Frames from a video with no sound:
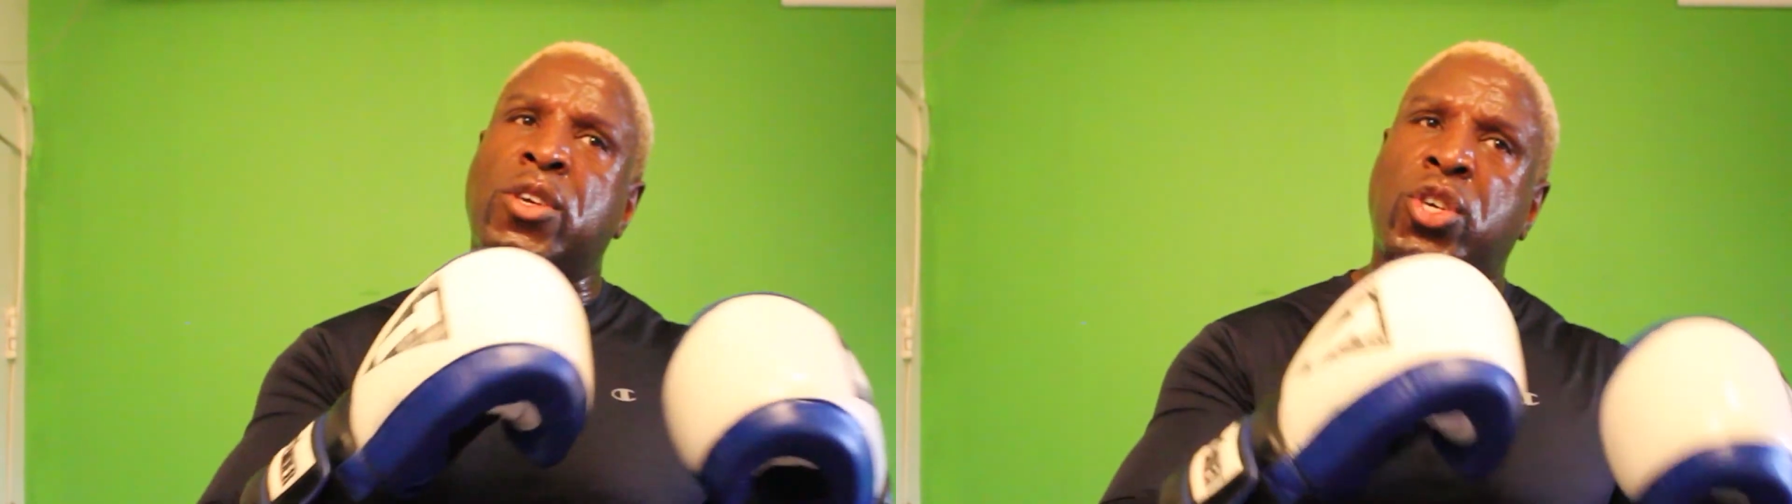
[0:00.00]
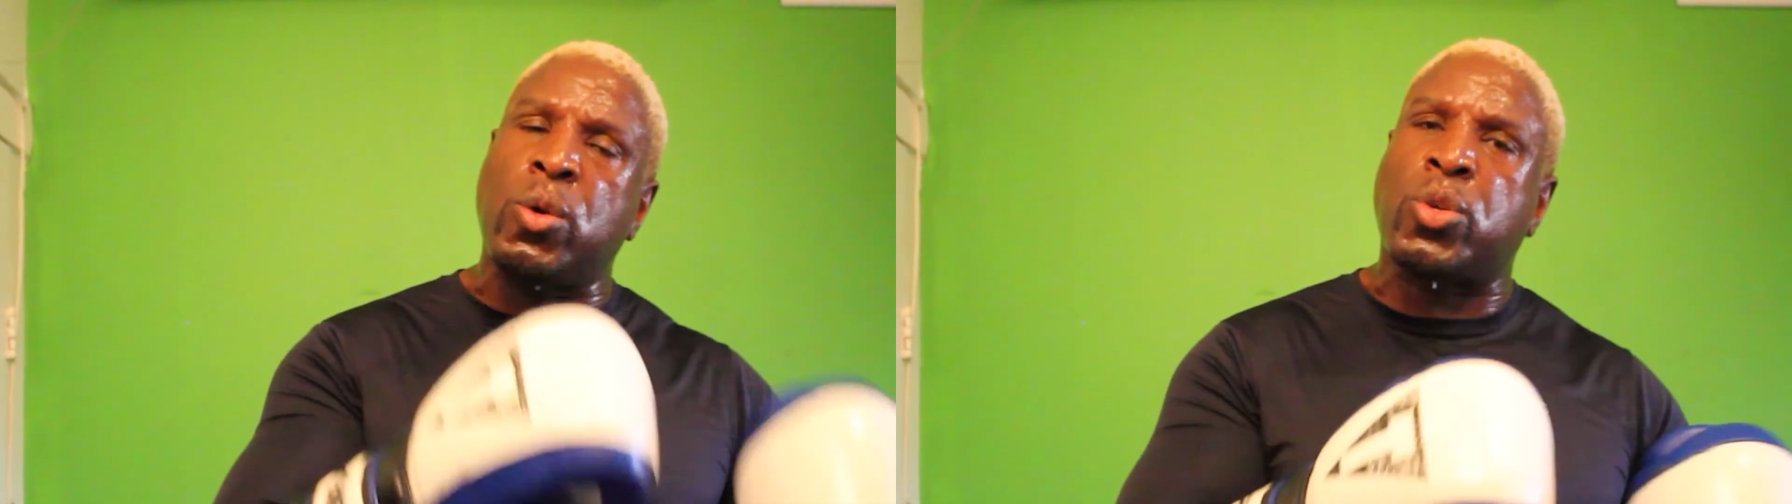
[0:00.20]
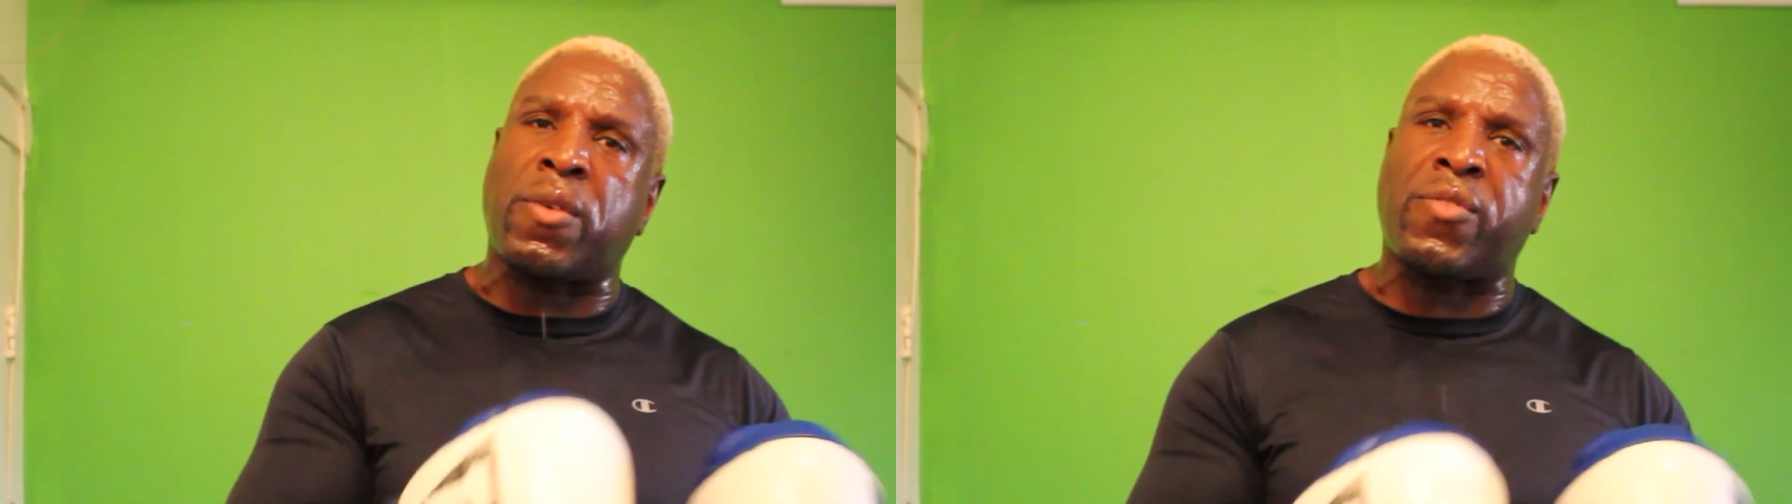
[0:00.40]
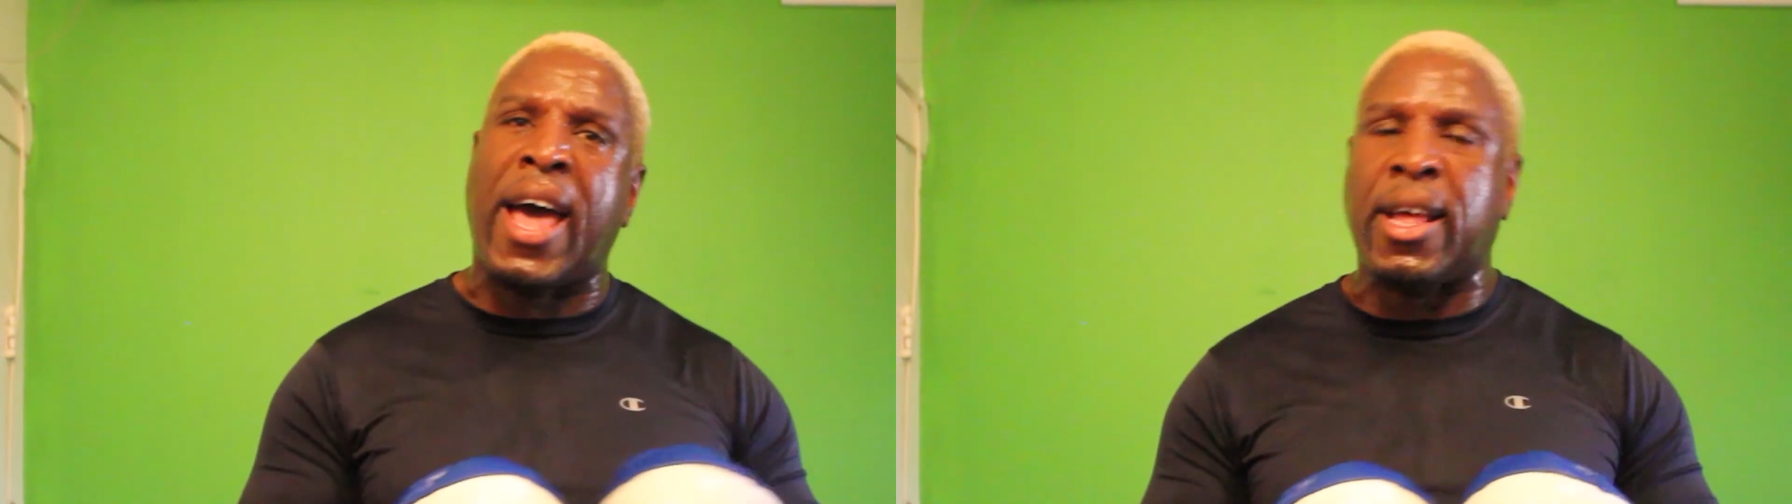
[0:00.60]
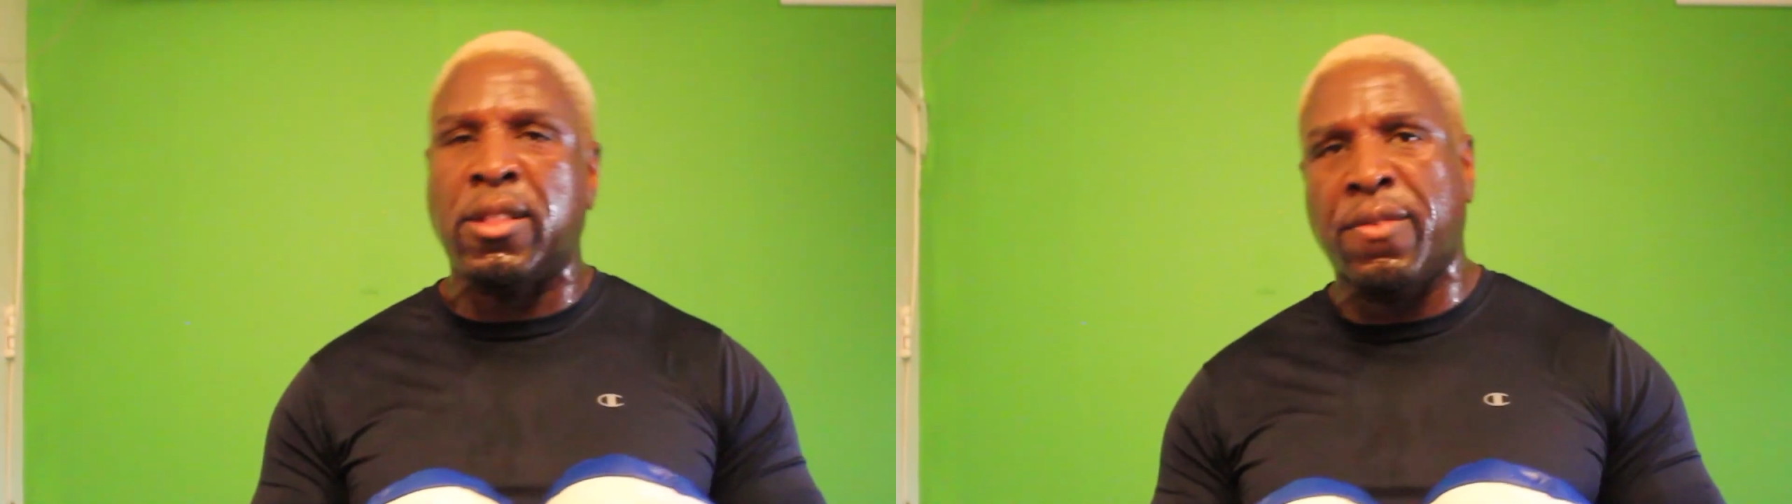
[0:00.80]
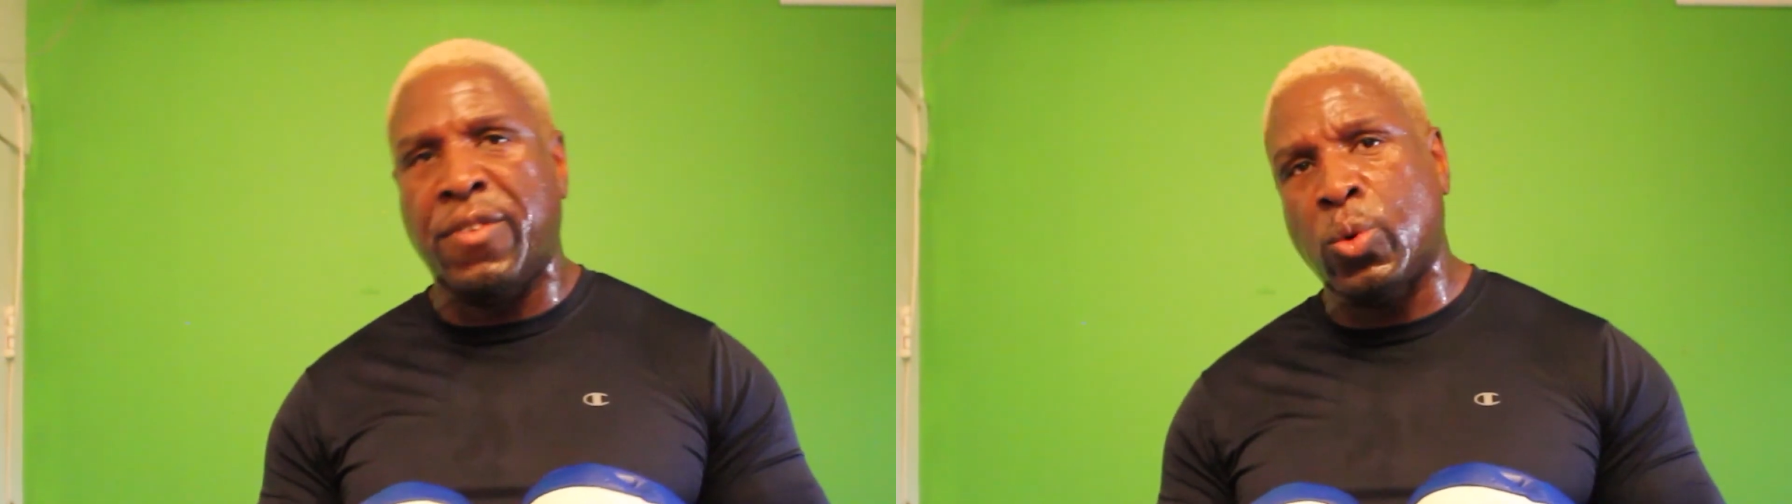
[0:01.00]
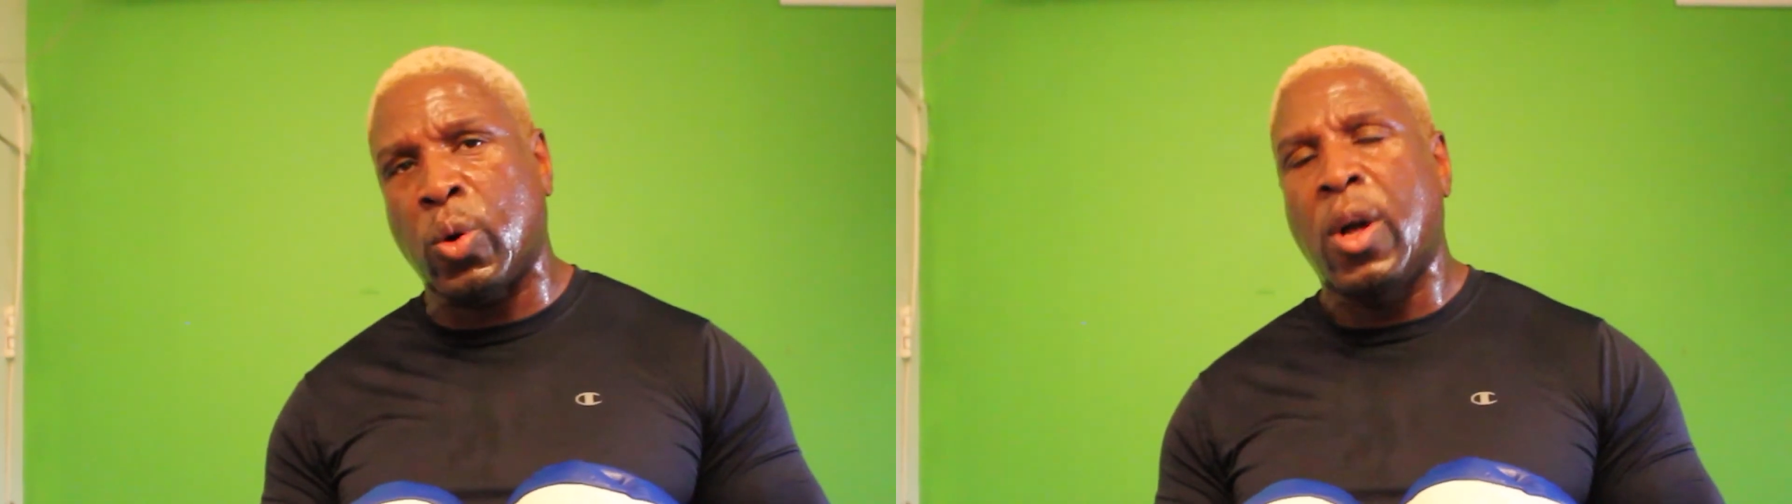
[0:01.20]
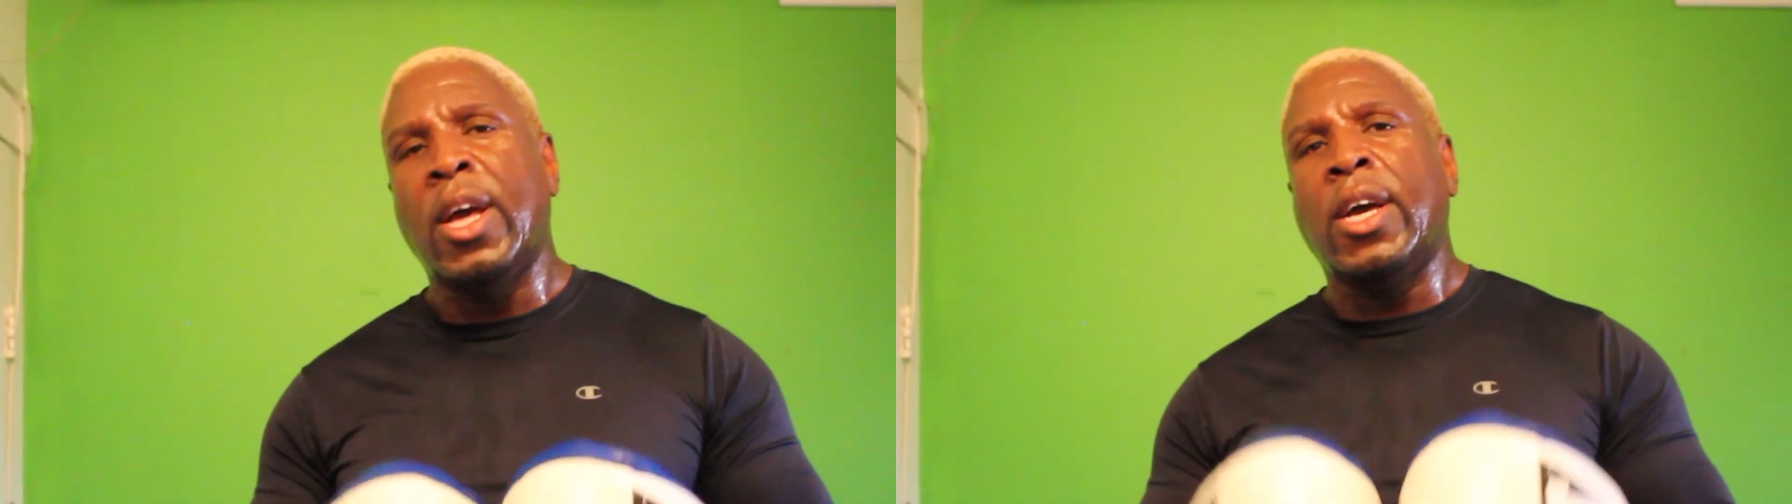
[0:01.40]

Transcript: shoes of that individual.